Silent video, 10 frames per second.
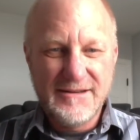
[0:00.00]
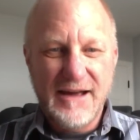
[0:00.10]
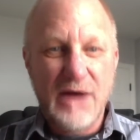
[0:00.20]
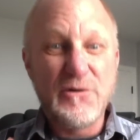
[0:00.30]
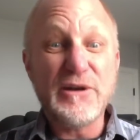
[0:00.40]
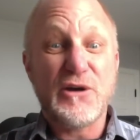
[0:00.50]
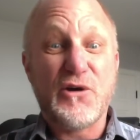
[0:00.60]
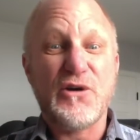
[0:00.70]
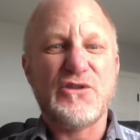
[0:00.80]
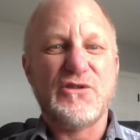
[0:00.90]
I really
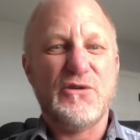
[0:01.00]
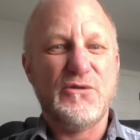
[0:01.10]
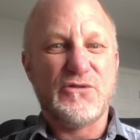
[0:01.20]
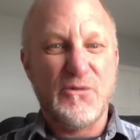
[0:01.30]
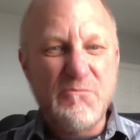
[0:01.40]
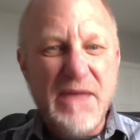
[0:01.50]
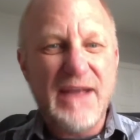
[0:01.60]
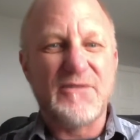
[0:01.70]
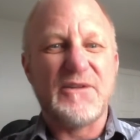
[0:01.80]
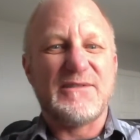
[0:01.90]
encourage you to
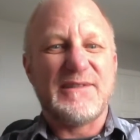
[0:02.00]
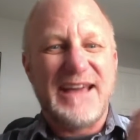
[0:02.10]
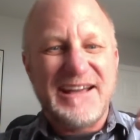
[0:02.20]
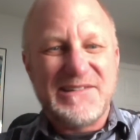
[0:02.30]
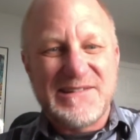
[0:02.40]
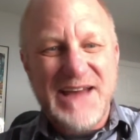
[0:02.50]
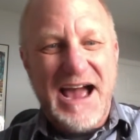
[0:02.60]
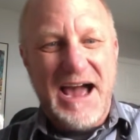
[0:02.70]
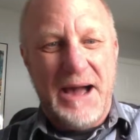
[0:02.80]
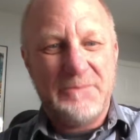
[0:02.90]
make this a
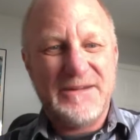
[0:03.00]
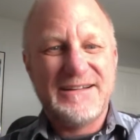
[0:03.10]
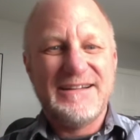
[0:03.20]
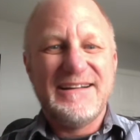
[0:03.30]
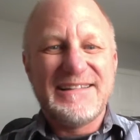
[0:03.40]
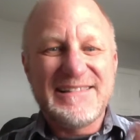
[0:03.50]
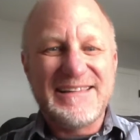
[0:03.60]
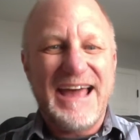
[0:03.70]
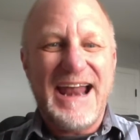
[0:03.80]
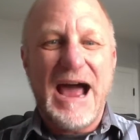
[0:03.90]
job.
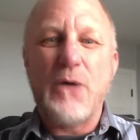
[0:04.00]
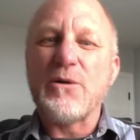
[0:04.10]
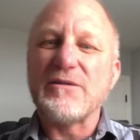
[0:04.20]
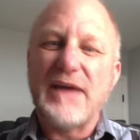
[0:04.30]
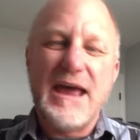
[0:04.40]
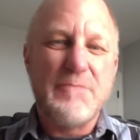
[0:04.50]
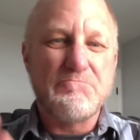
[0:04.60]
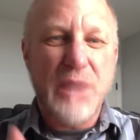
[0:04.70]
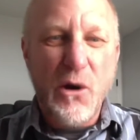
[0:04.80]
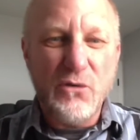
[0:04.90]
Set hours and
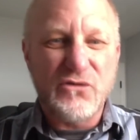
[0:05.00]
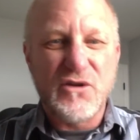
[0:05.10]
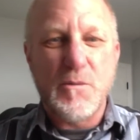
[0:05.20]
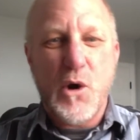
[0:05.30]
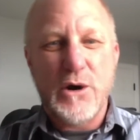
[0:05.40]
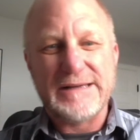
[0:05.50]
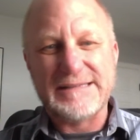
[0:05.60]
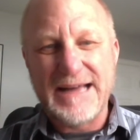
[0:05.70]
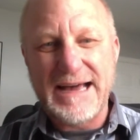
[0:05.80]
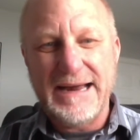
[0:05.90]
post them
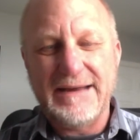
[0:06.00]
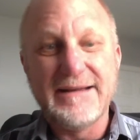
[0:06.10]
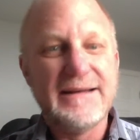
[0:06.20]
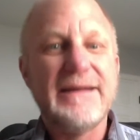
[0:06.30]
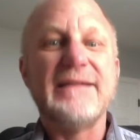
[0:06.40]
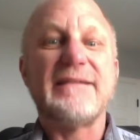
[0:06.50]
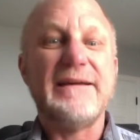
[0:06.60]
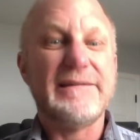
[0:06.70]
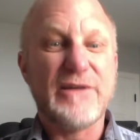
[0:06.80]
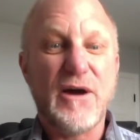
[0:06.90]
online. It's
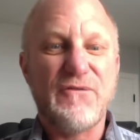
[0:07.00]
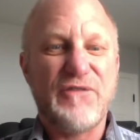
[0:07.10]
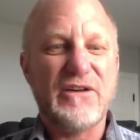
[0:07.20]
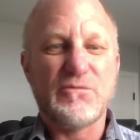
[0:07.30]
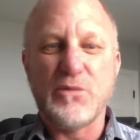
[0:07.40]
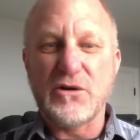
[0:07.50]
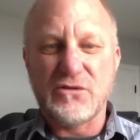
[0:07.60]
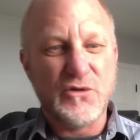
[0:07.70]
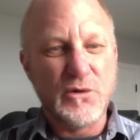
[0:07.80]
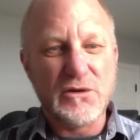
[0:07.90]
easy on Facebook
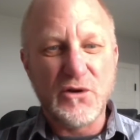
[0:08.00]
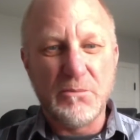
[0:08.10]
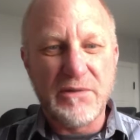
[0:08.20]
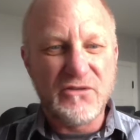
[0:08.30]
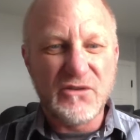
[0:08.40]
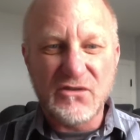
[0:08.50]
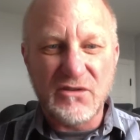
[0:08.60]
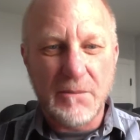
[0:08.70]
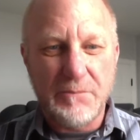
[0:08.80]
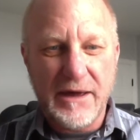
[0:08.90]
to do a little business
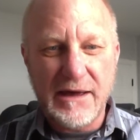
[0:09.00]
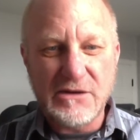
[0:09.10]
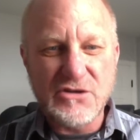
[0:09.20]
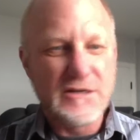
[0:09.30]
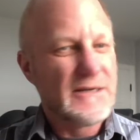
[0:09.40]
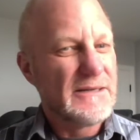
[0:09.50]
page.